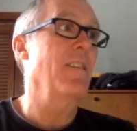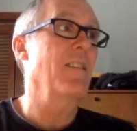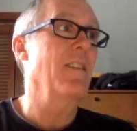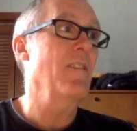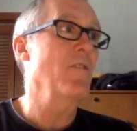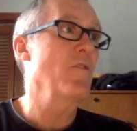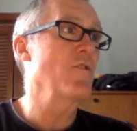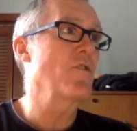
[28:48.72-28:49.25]

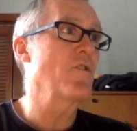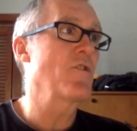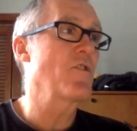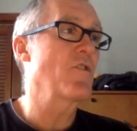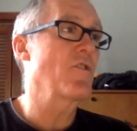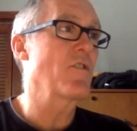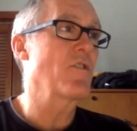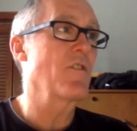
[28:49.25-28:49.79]
then
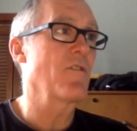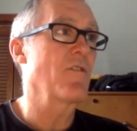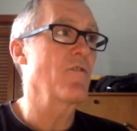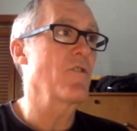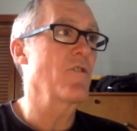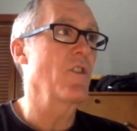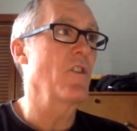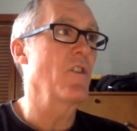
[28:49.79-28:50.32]
there's
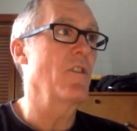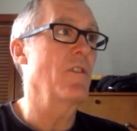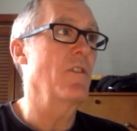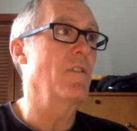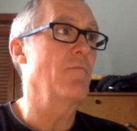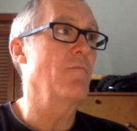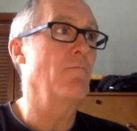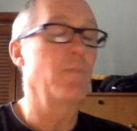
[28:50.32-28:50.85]

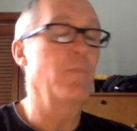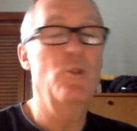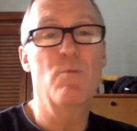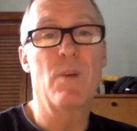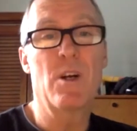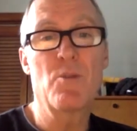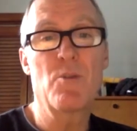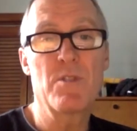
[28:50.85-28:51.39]
a Blue
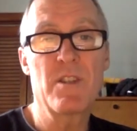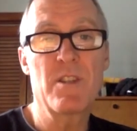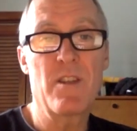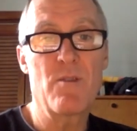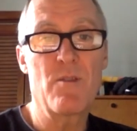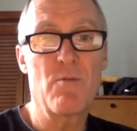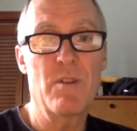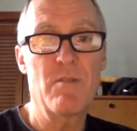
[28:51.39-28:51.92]
Monk was
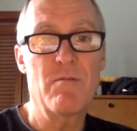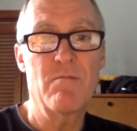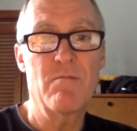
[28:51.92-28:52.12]
another one.